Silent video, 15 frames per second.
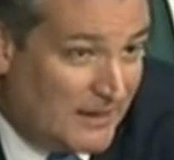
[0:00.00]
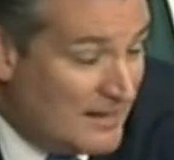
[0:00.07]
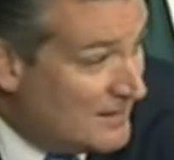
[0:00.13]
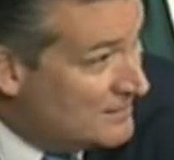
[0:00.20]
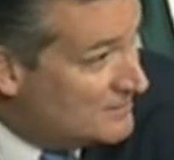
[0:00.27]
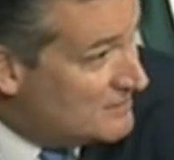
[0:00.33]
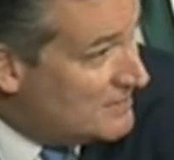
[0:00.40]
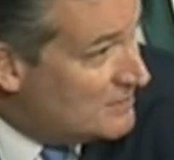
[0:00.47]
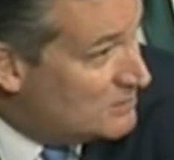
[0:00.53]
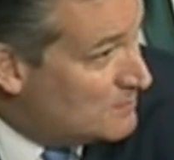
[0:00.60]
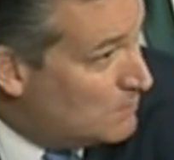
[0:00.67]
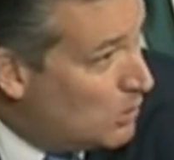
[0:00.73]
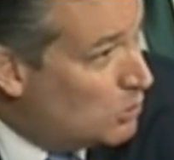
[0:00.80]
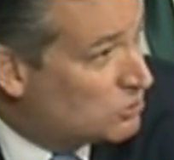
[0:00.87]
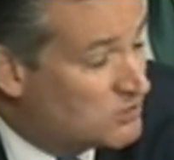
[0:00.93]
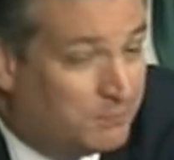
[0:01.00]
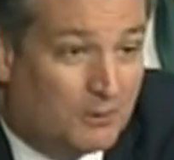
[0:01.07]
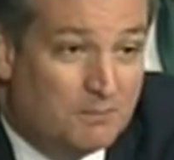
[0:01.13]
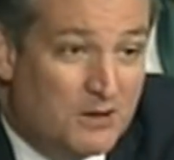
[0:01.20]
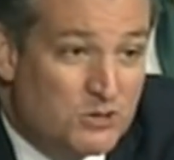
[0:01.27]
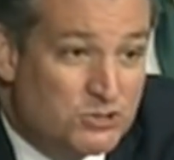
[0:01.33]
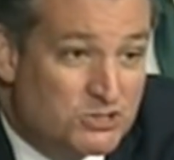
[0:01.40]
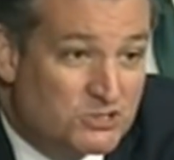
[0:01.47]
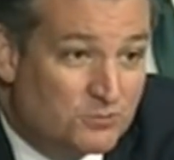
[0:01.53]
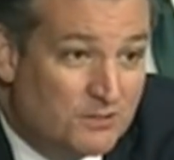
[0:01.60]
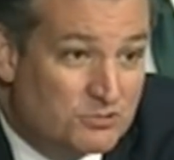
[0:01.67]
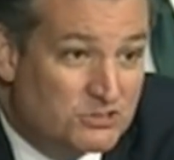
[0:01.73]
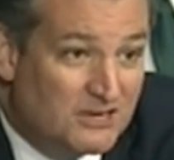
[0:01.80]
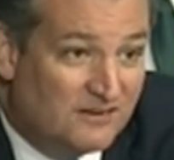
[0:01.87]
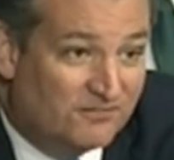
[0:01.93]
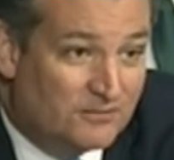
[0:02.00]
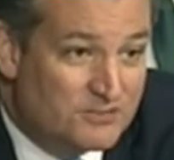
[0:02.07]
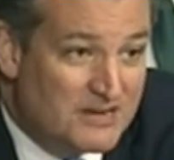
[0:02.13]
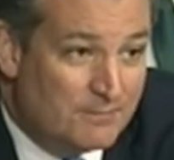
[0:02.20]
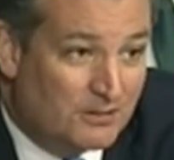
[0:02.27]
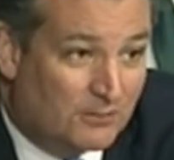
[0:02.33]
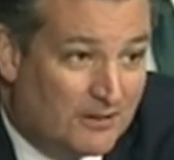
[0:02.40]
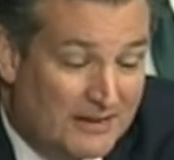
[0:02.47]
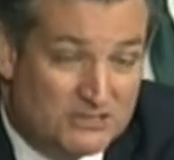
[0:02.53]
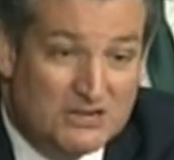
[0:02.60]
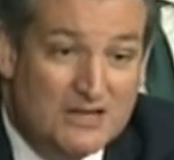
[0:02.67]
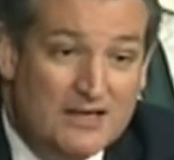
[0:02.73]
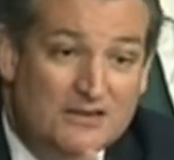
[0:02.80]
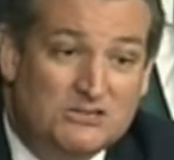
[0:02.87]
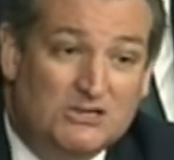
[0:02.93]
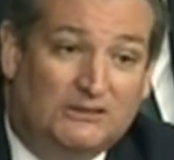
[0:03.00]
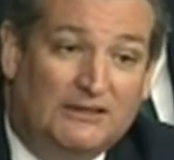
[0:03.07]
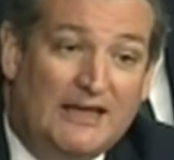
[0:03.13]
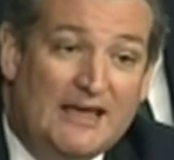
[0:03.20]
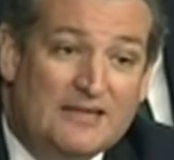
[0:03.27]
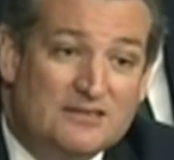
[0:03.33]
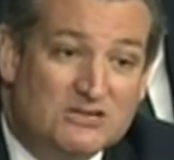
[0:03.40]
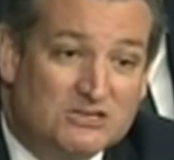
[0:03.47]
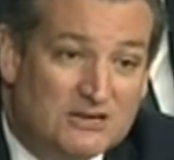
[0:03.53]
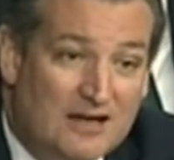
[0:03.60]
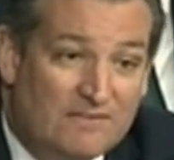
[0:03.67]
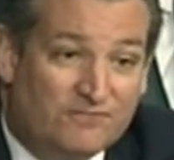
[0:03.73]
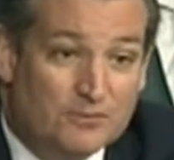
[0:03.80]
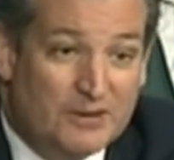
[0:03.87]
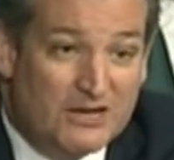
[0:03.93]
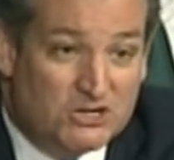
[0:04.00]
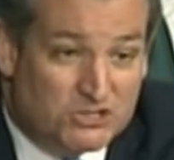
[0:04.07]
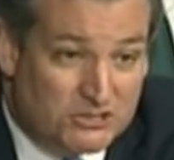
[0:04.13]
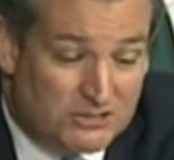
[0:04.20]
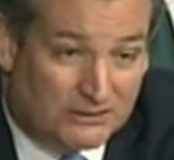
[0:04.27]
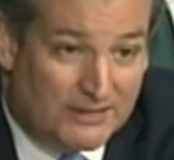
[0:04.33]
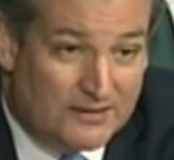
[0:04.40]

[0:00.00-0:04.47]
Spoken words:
And indeed, the multiple motions we've seen from Democrats, delay this confirmation,